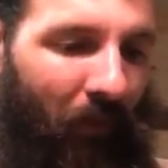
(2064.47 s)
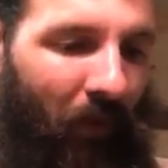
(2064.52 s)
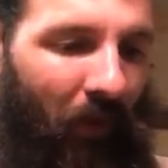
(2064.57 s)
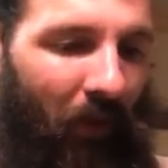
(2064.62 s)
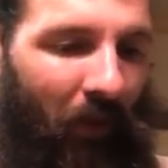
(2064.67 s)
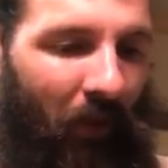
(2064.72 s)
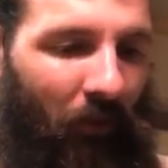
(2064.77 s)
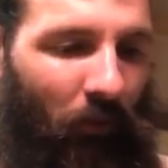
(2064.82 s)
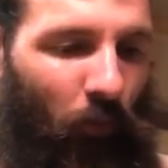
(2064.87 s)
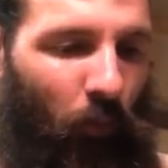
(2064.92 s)

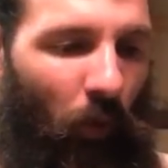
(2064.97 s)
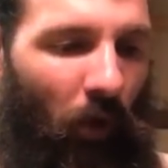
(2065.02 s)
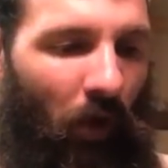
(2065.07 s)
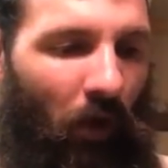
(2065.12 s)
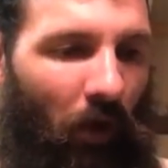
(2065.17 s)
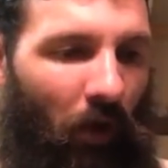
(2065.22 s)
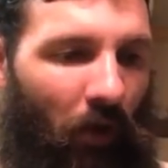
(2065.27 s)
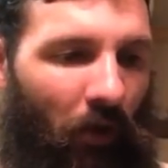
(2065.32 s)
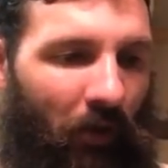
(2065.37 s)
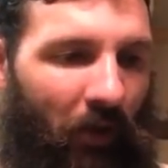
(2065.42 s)
It's
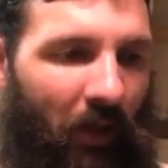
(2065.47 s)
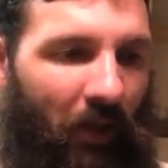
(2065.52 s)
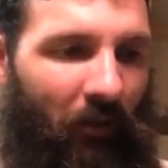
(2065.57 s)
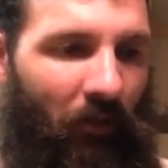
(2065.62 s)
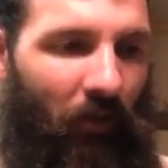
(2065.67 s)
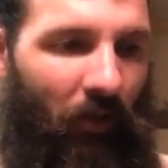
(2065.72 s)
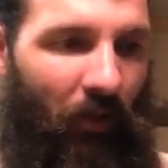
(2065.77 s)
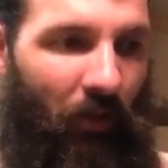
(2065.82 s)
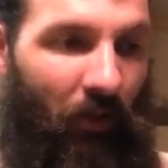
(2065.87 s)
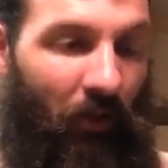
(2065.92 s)
where you get to
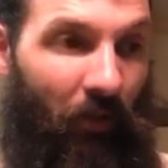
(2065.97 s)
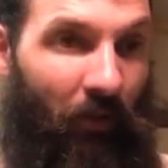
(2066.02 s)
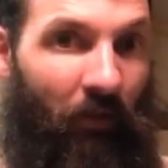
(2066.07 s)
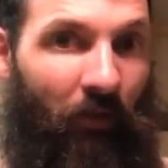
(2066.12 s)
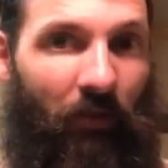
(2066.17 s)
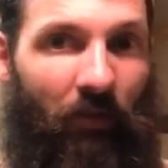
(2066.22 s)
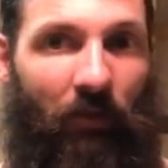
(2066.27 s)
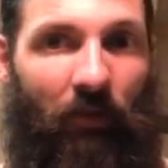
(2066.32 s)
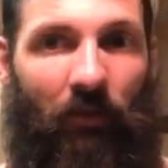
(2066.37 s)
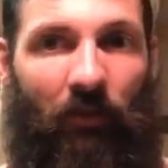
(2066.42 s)
the
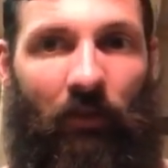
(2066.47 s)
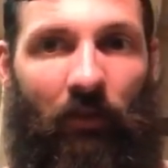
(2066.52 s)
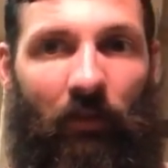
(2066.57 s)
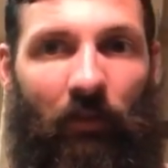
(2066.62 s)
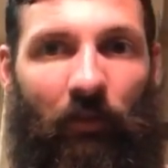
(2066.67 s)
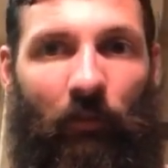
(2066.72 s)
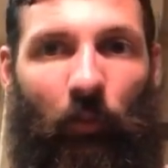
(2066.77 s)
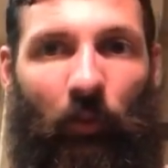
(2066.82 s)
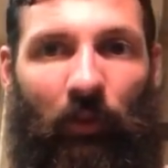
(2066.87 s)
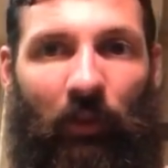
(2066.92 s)

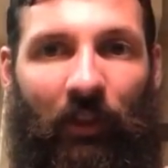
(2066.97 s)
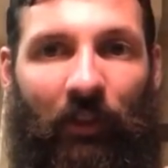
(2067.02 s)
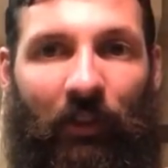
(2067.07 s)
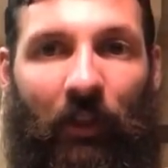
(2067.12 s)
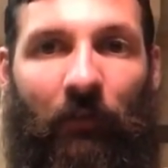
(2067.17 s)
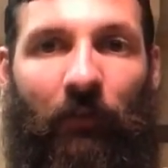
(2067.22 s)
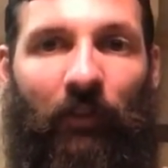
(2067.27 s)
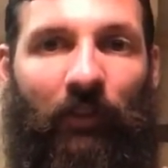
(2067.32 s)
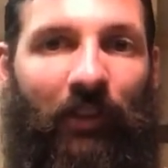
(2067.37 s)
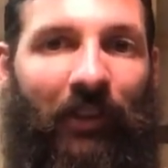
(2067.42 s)

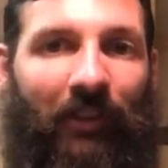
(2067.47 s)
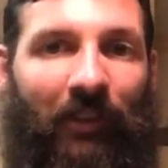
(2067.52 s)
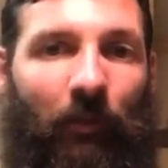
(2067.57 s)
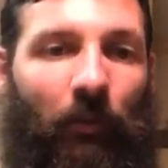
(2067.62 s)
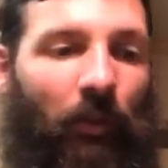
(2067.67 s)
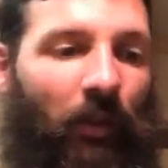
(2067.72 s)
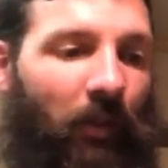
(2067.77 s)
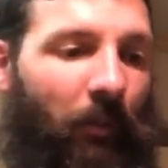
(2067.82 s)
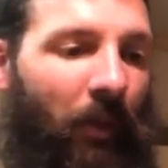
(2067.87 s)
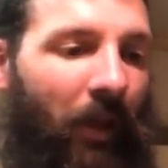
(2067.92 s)
differences that
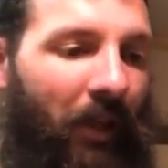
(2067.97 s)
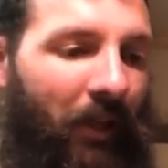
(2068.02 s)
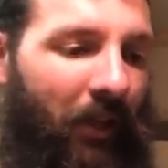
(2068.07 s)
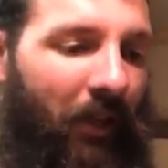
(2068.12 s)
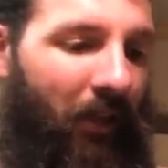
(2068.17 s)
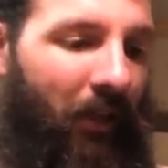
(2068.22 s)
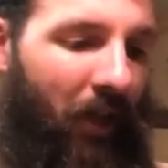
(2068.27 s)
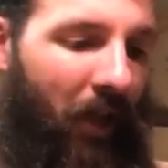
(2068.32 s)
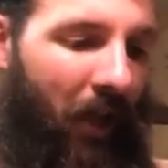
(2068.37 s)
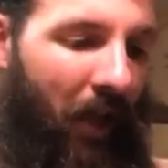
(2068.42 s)
really make
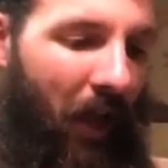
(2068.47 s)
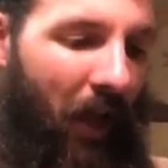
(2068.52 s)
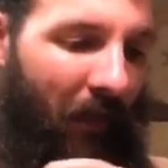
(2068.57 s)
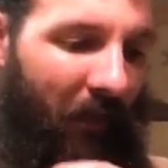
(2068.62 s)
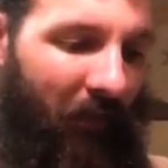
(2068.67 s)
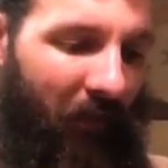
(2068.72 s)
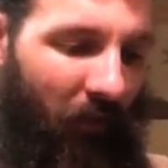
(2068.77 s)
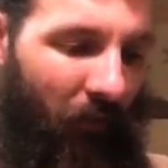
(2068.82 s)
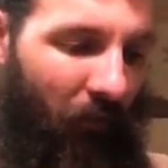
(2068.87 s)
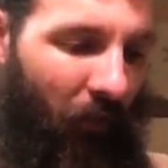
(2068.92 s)
it. And
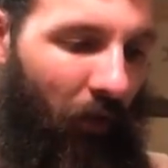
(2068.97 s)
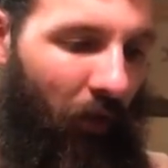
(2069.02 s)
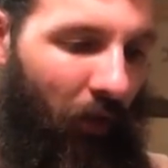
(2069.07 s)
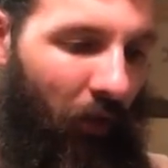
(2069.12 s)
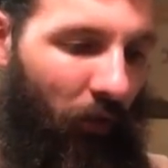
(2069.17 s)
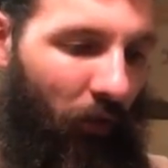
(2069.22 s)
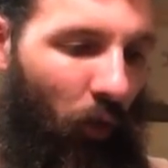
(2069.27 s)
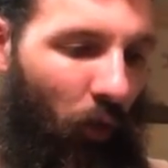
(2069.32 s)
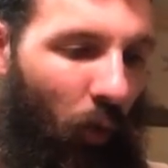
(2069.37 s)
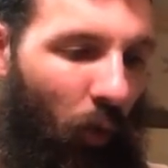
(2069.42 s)
this is a very
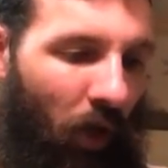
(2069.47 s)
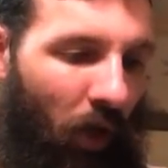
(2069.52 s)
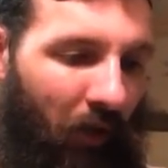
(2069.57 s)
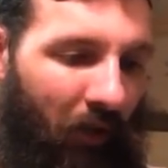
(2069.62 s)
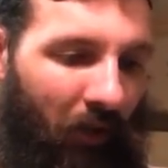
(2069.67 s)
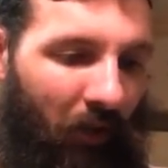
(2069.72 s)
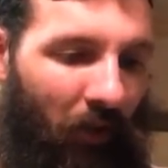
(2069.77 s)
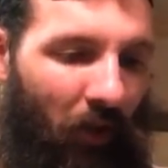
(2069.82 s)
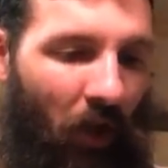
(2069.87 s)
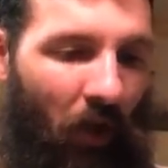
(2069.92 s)
good quality
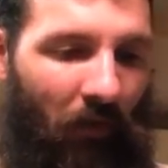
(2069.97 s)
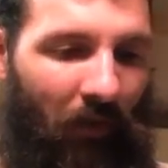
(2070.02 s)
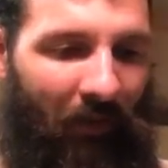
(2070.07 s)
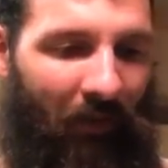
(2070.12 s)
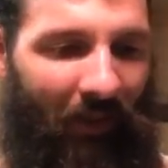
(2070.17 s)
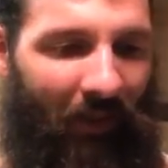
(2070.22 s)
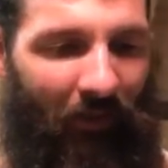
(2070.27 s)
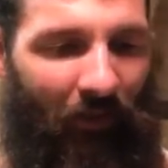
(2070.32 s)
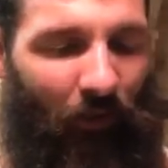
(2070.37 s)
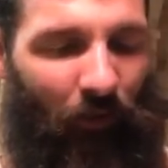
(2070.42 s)
glove. This is
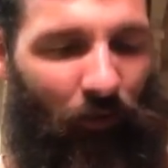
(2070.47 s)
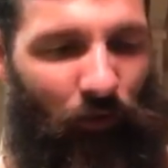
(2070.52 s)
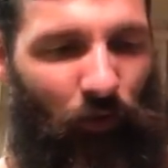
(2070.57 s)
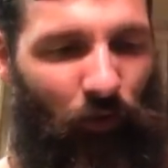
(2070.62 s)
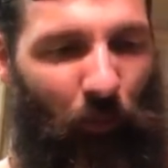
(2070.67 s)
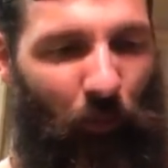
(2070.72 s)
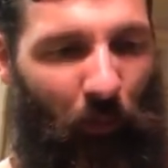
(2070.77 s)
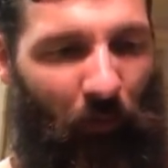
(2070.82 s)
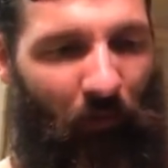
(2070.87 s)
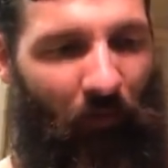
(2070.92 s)
actually called
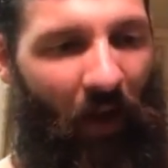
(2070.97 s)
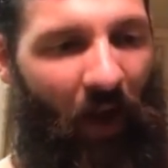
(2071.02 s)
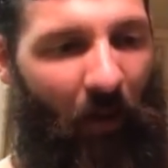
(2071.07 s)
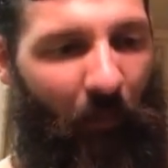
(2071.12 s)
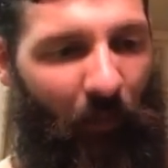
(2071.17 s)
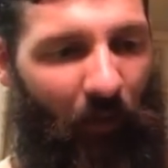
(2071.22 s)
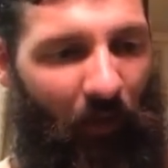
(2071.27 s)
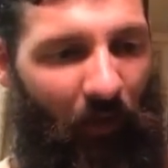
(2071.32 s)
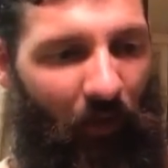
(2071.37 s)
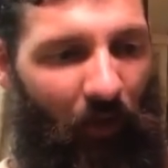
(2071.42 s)
Super
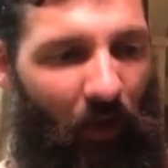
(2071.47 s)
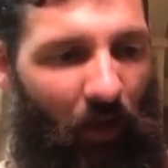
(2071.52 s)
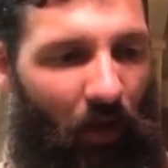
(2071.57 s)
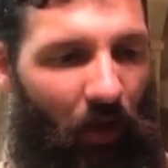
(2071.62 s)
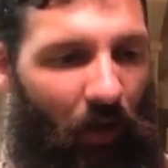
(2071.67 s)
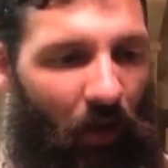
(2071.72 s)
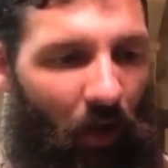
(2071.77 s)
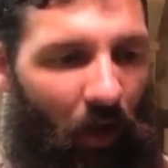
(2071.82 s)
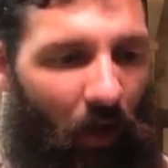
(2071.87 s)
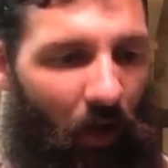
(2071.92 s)
Fabric.
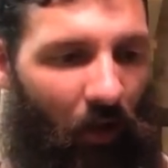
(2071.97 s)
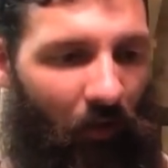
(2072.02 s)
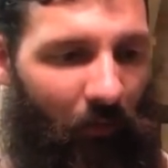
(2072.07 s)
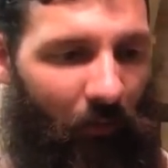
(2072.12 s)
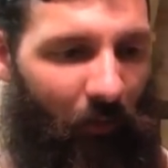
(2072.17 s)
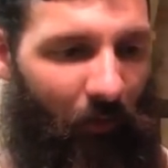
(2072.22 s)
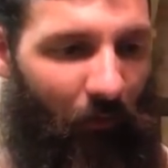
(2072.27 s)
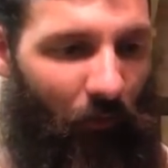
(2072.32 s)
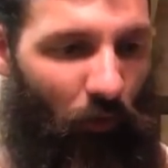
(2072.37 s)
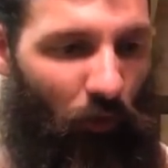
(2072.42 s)
It's
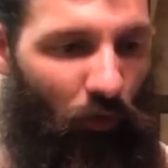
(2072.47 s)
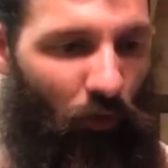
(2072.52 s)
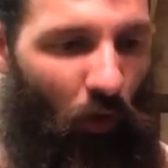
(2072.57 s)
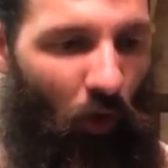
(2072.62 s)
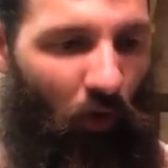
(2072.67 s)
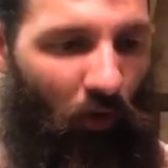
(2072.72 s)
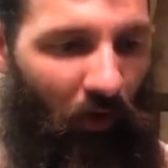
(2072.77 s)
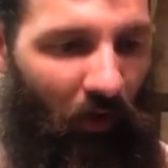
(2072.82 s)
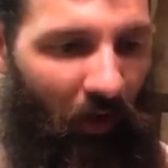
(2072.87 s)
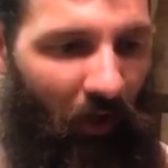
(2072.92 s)
even
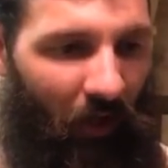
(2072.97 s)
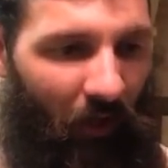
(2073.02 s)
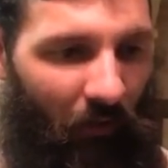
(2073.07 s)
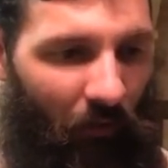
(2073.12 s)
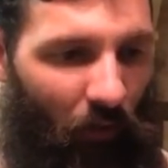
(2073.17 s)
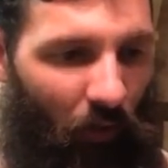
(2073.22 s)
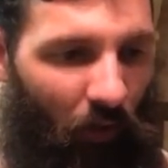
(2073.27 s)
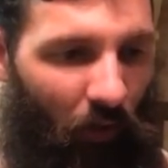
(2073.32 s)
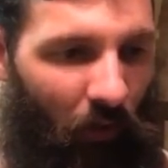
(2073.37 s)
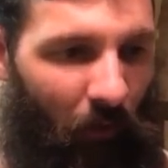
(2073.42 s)
stronger than
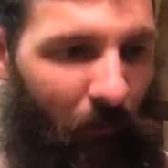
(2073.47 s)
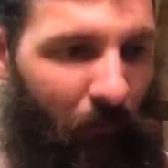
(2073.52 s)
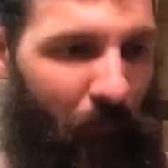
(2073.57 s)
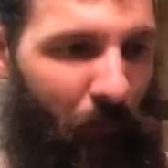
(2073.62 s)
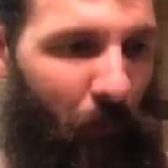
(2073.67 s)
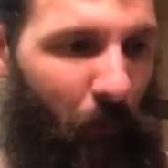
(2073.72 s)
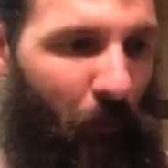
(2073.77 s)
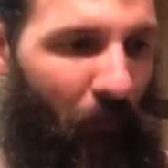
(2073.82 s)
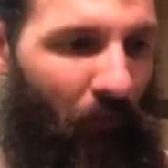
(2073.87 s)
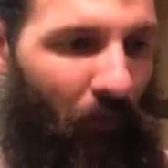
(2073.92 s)
Kevlar.
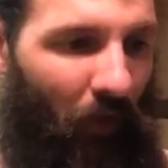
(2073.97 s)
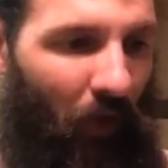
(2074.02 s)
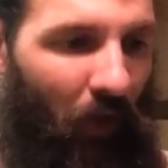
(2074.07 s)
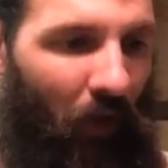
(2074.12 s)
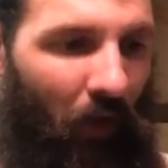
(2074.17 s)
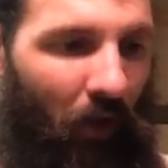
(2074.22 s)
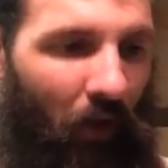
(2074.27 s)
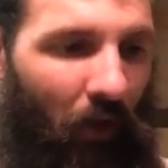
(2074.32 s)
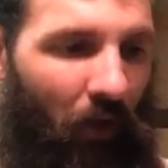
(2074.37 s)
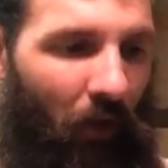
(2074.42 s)

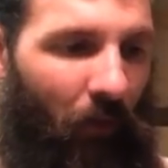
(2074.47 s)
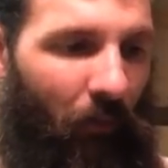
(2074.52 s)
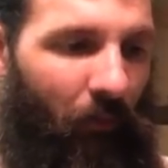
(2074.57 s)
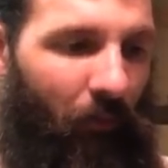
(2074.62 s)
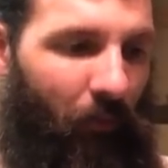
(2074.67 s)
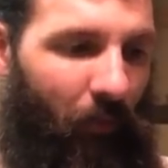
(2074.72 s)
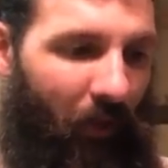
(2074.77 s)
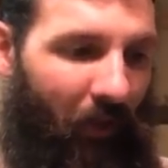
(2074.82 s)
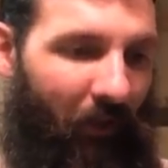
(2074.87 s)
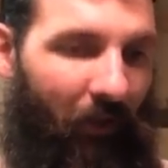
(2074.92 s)

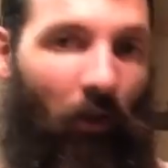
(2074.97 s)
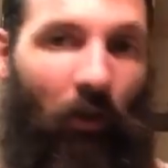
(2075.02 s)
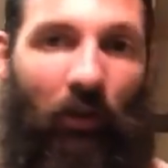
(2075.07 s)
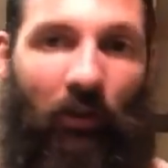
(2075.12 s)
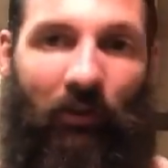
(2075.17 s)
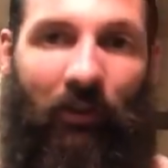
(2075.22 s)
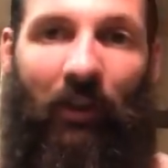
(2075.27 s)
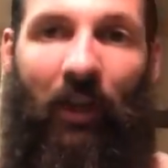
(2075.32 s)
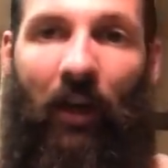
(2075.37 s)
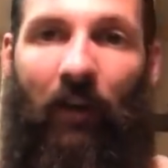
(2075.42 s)
But
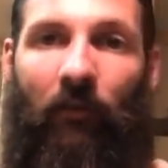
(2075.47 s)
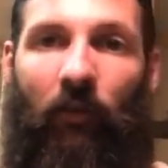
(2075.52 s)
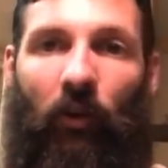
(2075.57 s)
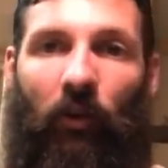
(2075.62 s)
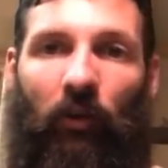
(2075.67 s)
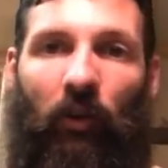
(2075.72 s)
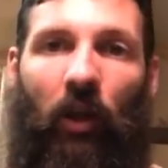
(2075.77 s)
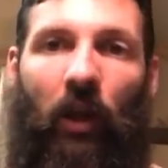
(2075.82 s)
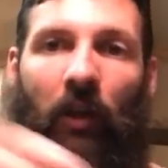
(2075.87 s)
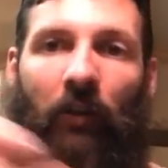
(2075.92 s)
it's
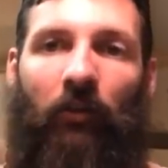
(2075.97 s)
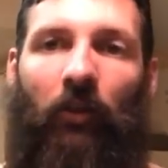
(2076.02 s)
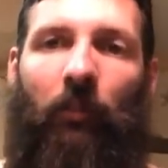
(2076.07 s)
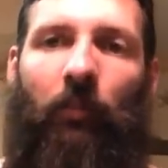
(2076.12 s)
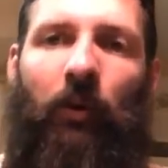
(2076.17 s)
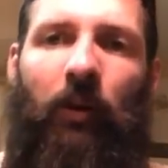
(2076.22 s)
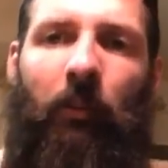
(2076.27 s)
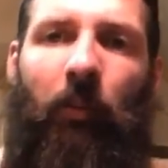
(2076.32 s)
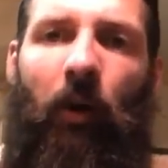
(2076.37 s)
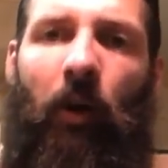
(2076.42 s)
Kevlar line, so I'm
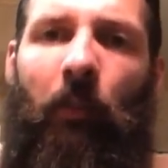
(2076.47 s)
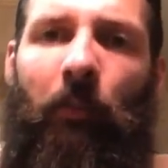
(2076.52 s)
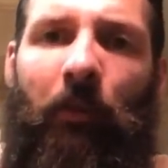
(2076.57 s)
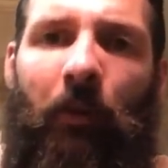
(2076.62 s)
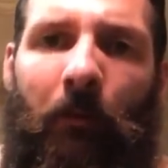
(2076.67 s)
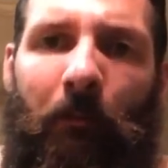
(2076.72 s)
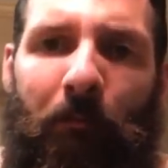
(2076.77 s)
pretty pumped.